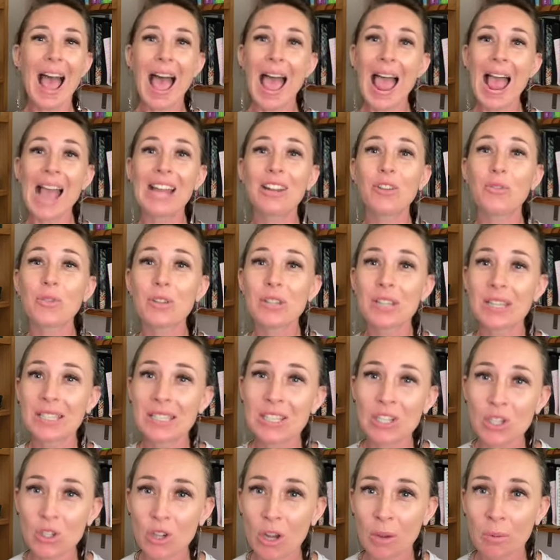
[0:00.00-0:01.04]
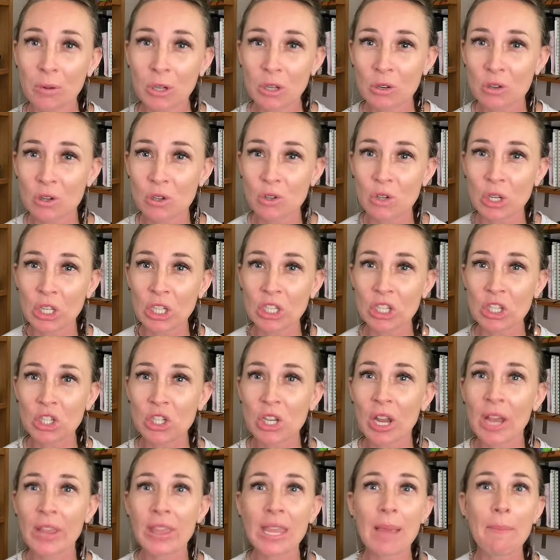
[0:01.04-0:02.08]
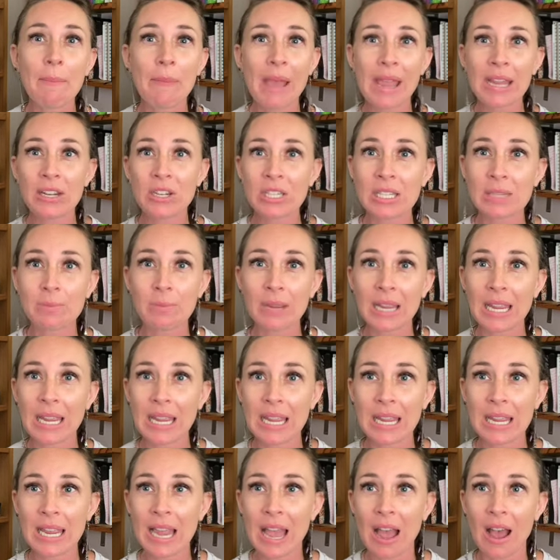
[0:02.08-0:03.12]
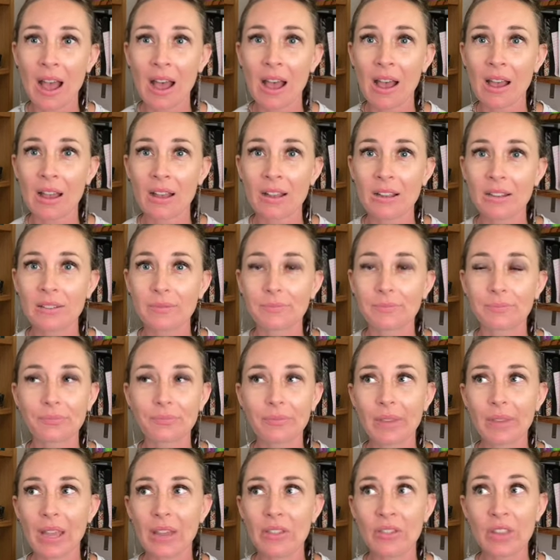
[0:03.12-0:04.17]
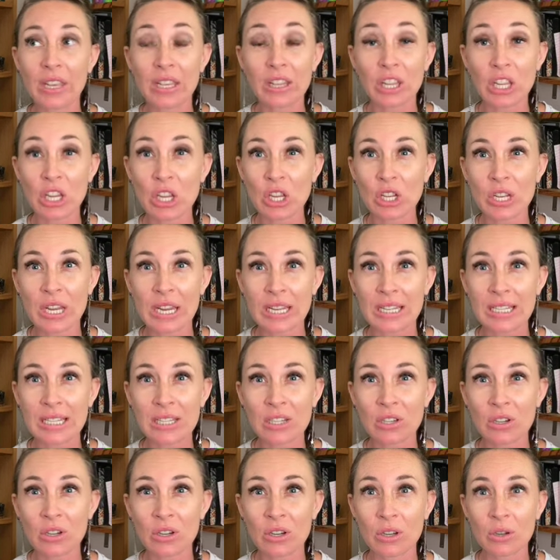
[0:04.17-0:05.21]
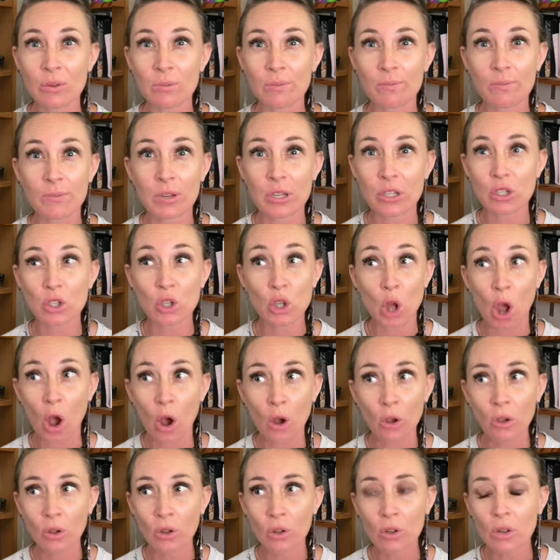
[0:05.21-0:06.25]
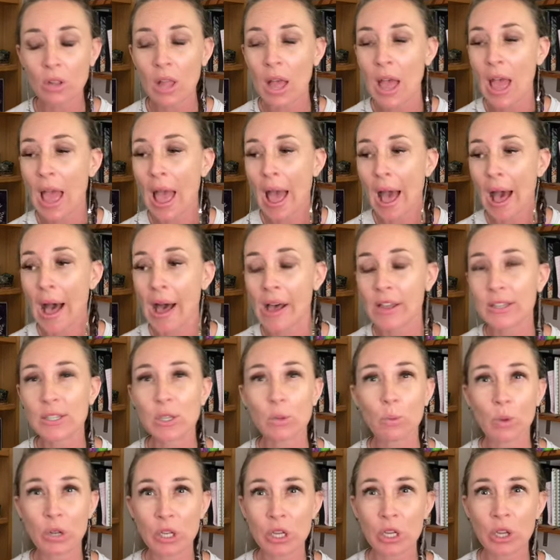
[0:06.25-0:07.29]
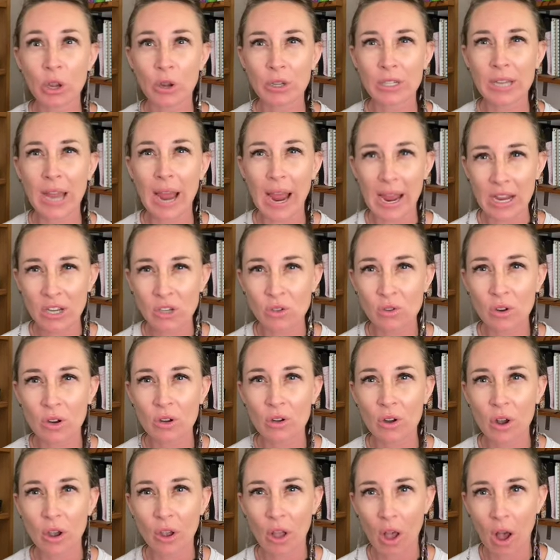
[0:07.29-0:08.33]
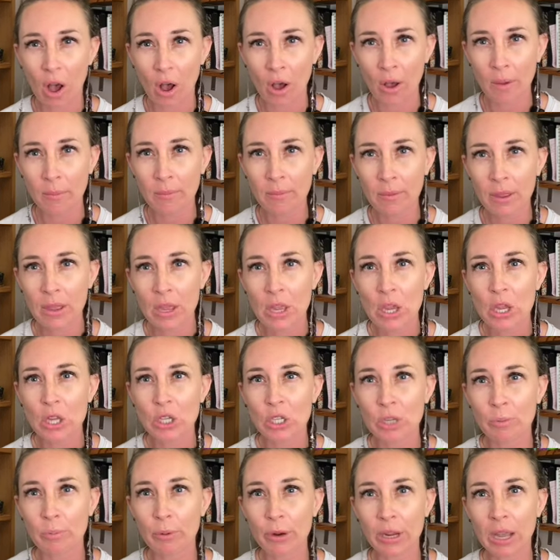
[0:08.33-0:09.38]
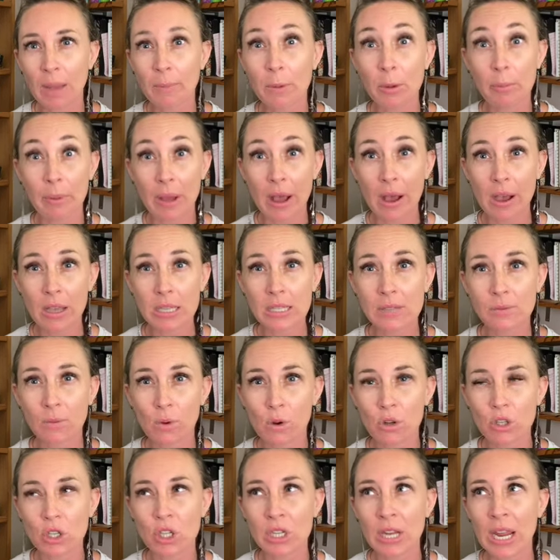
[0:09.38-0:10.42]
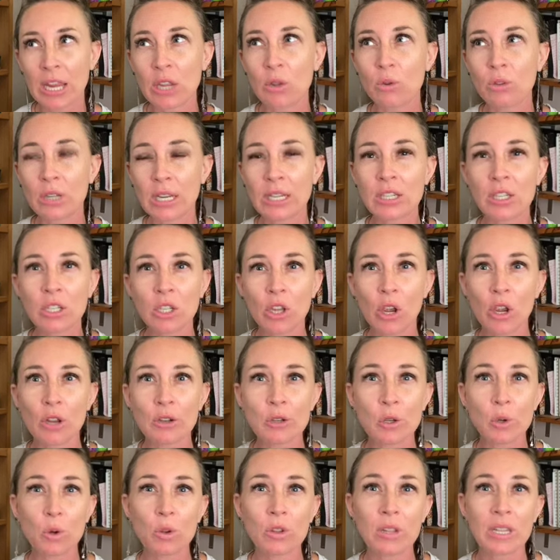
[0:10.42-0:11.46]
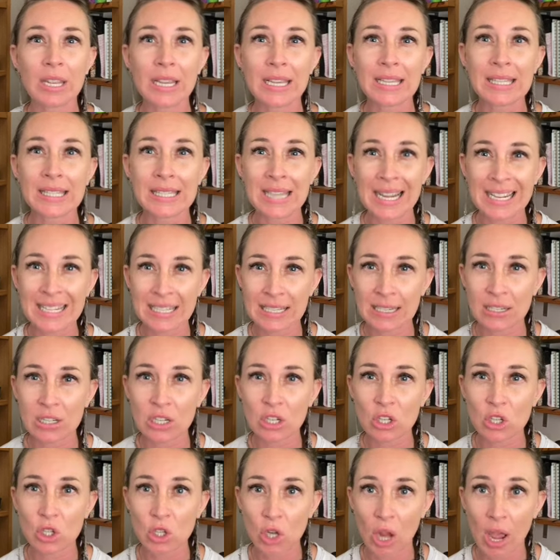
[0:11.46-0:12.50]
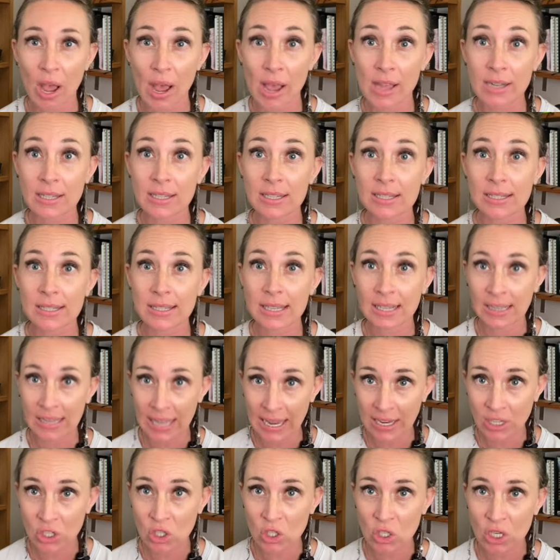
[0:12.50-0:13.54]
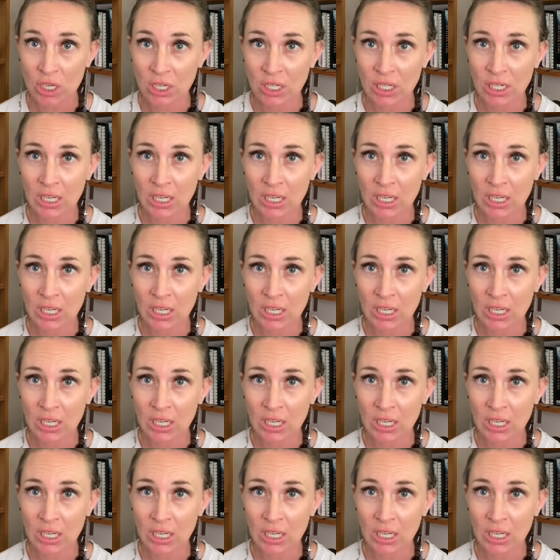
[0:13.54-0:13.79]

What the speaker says: And if it doesn't show up on your astrology chart, there may just be a thing that you need to toggle. So when you go to astro.com to bring up your pars fortunae, you'll need to go to the extended chart selection,